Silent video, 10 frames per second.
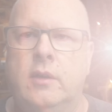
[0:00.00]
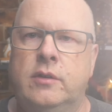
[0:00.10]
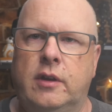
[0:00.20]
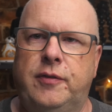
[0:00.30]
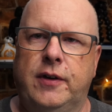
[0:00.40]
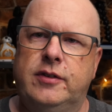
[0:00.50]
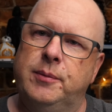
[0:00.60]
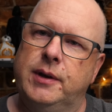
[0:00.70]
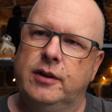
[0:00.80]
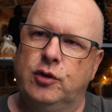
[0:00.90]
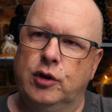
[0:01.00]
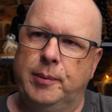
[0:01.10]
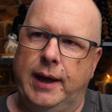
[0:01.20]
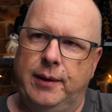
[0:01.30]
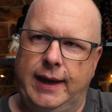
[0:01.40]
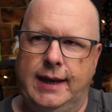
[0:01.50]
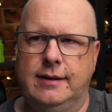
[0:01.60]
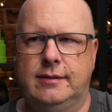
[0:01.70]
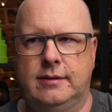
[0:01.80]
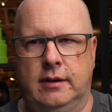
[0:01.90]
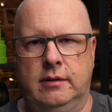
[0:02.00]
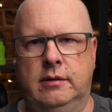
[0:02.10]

So the first thing we're going to talk about is